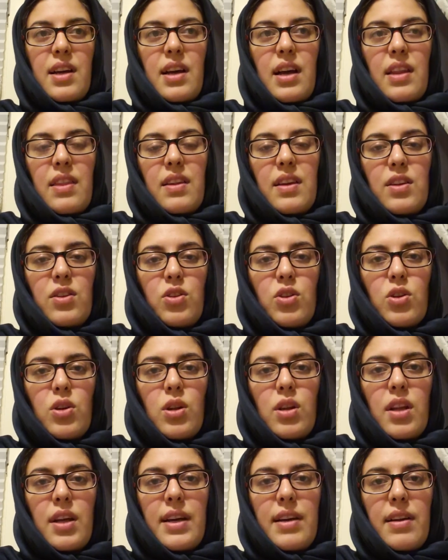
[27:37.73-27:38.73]
And then you're
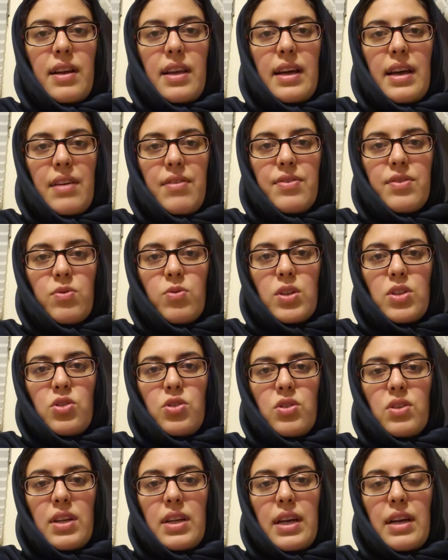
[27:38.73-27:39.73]
left, what
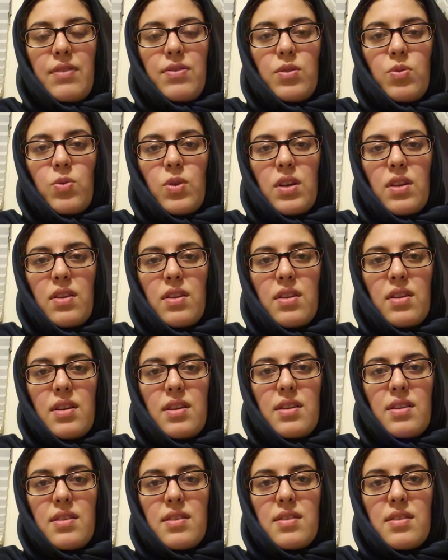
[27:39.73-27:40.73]
you're left with
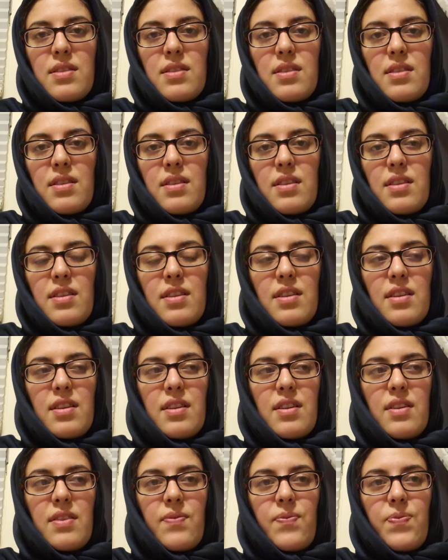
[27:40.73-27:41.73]
is
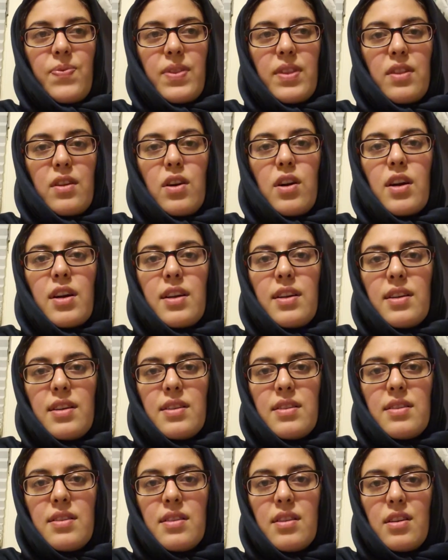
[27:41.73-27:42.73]

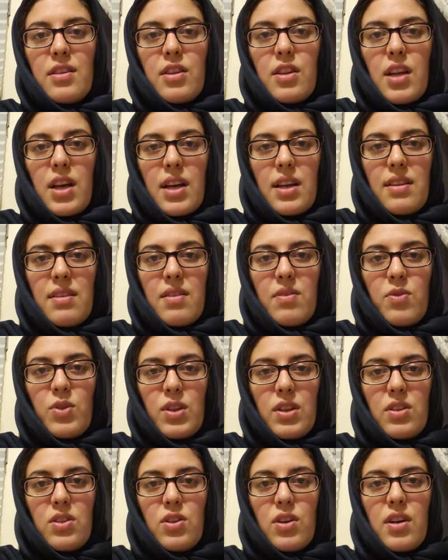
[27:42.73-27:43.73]
darkness, not light,
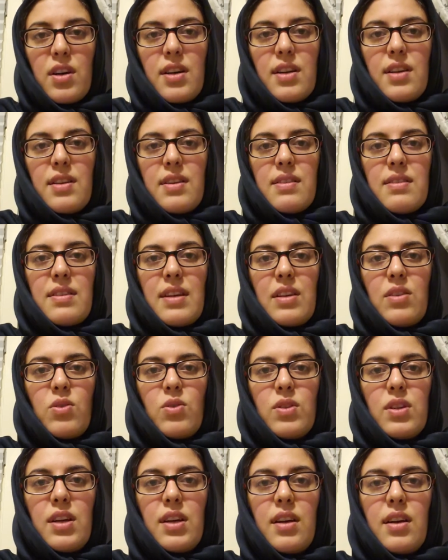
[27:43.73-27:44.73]
but the darkness that
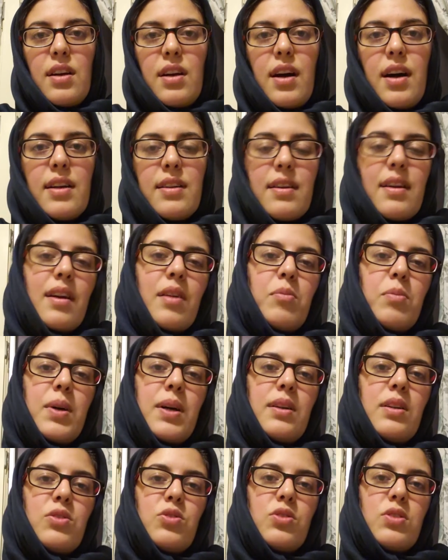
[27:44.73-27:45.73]
only God can
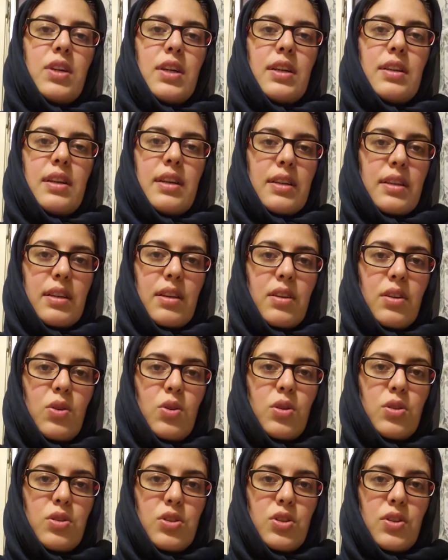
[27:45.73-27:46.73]
penetrate and
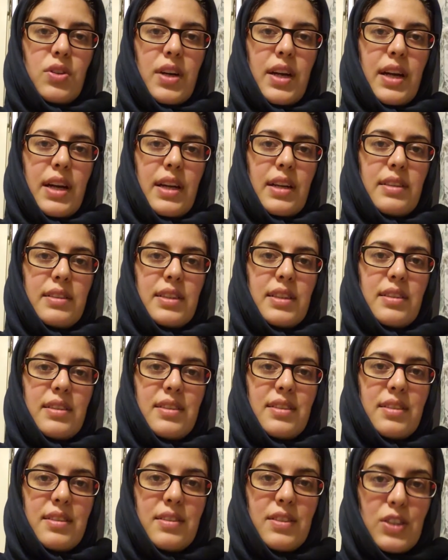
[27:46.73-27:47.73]
hold your hand
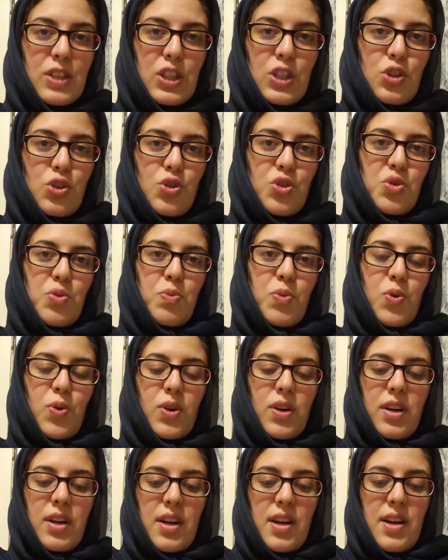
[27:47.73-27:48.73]
and teach you
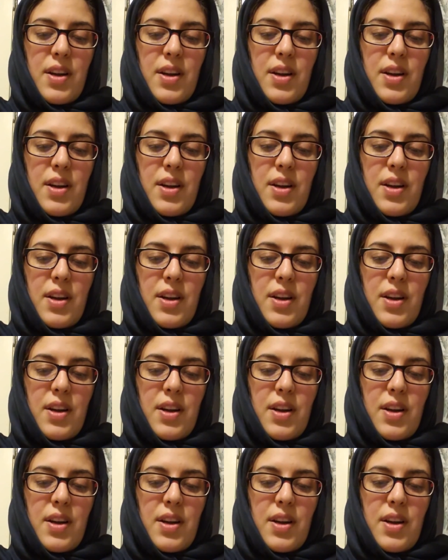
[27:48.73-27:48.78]
more.